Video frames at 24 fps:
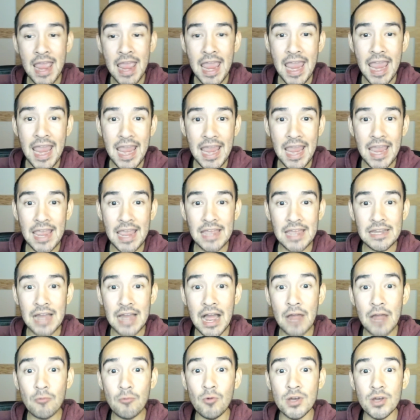and
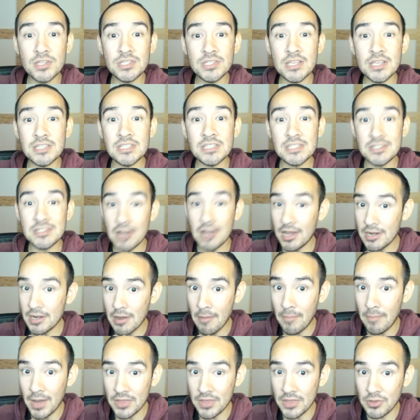I was stunned
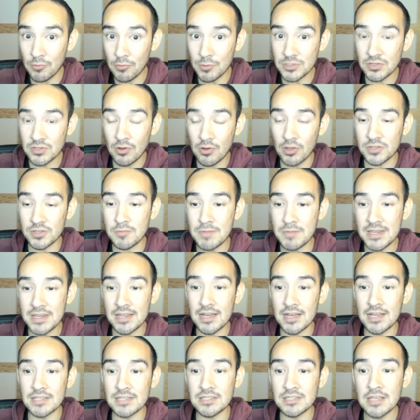by the results
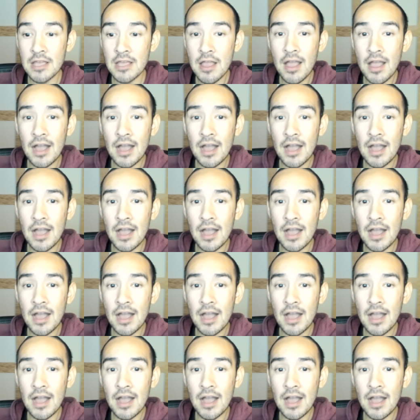because